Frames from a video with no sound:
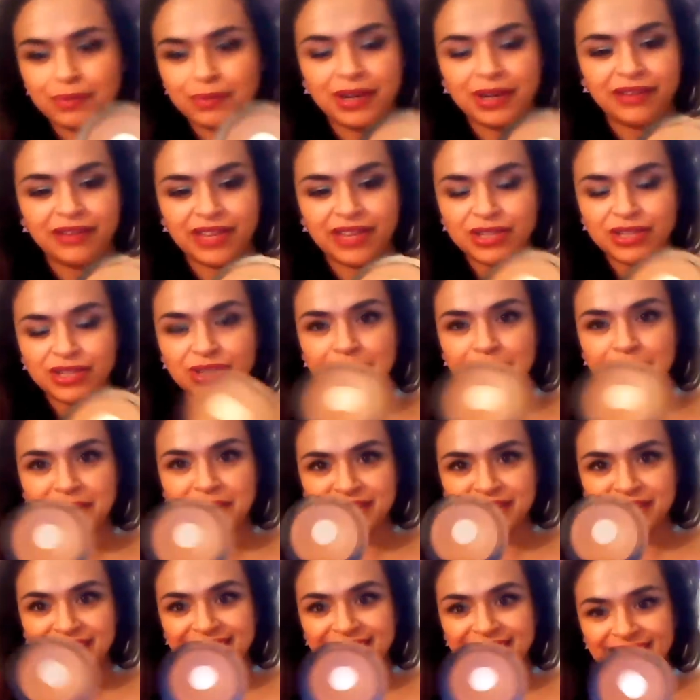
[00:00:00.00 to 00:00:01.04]
but I've actually
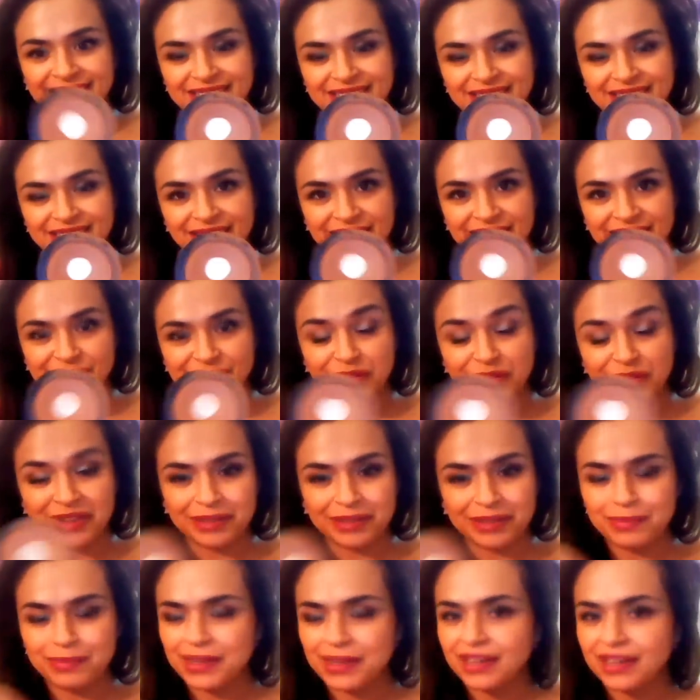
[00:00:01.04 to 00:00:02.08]
been neglecting this quite
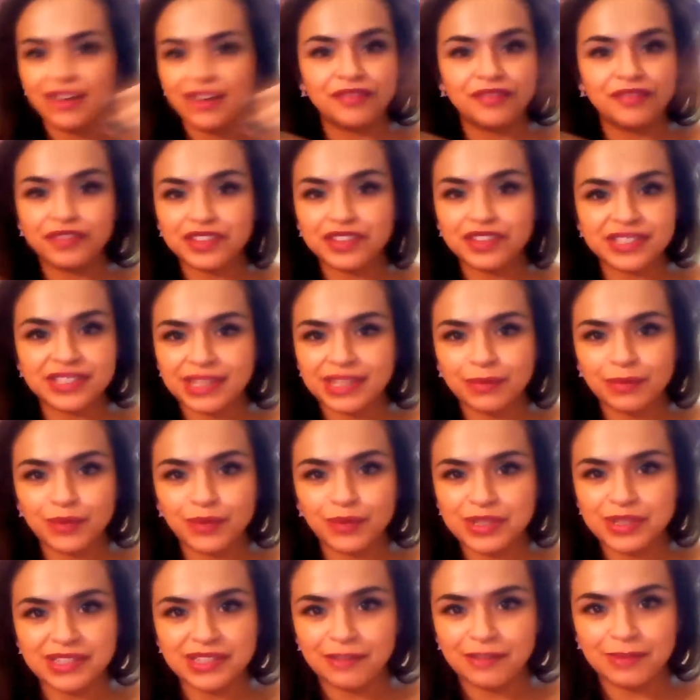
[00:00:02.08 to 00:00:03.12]
a bit for the same
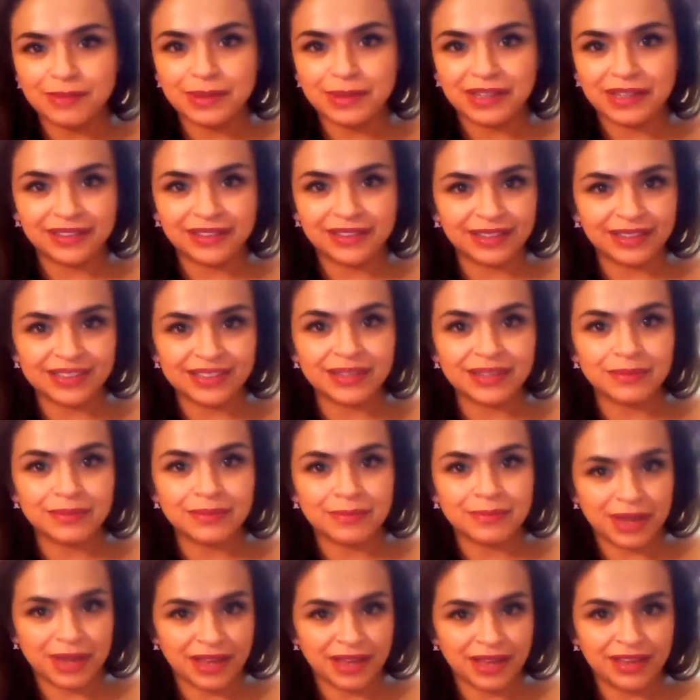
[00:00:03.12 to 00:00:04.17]
reason I've been neglecting
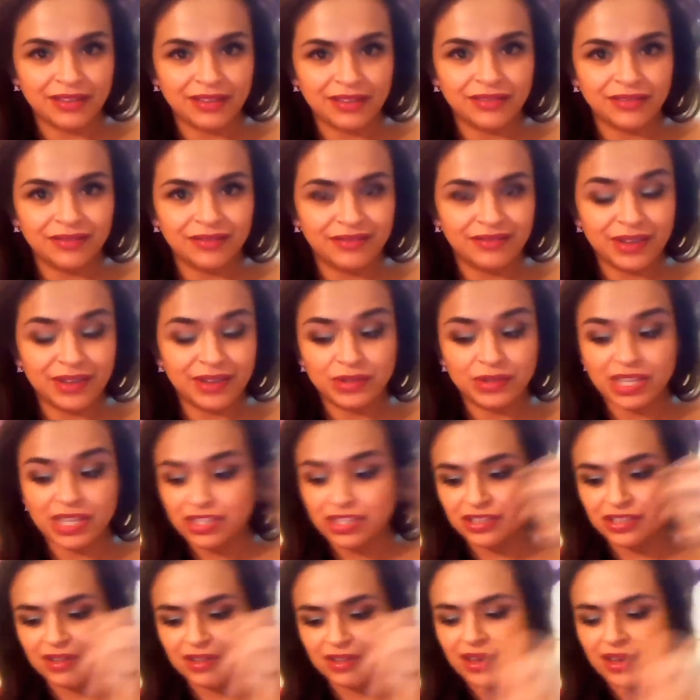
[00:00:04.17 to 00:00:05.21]
my foundation.